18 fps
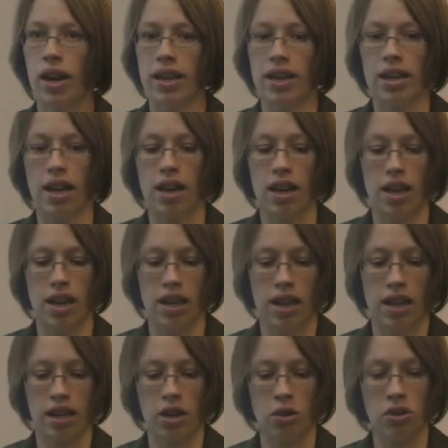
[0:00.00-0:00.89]

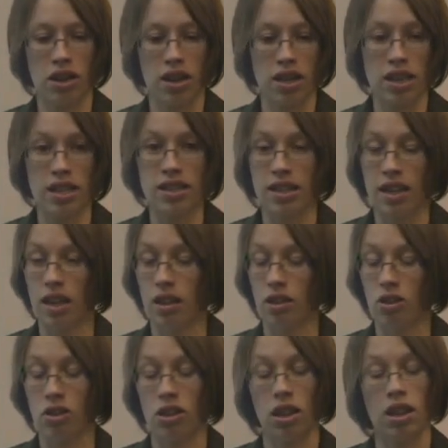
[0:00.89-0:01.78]
I go to these and I
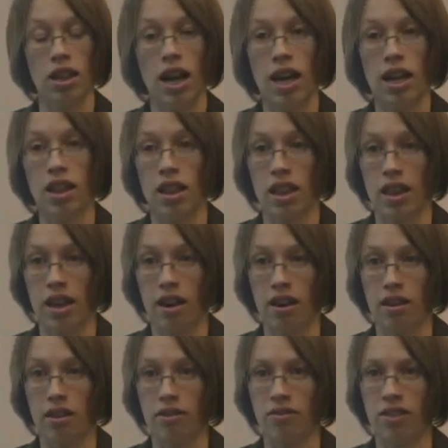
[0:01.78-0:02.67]
learn a lot
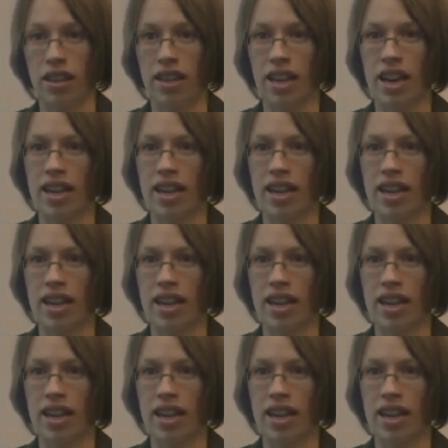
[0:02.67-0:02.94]
there of like,